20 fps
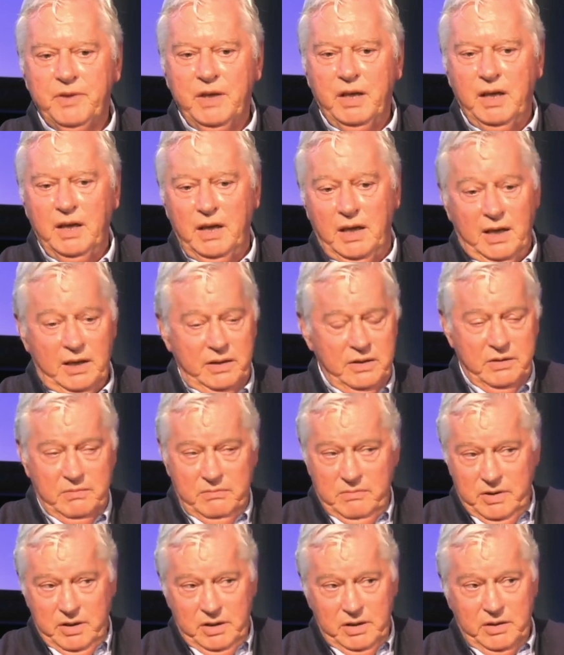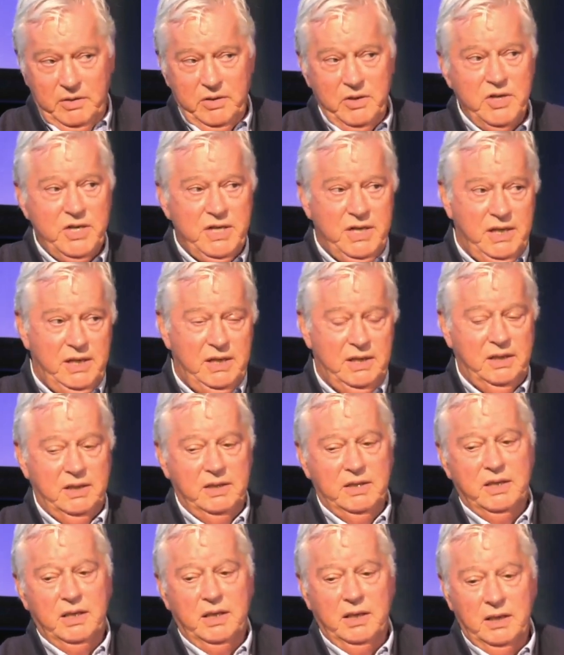Uh, and you know, you see
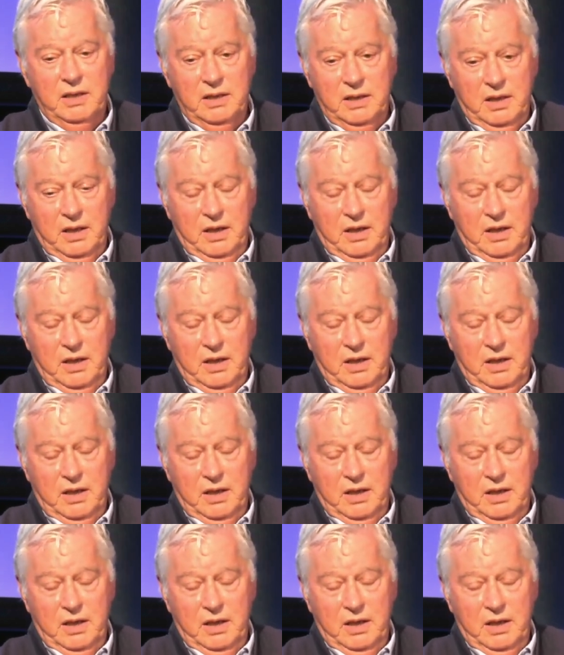it. Uh,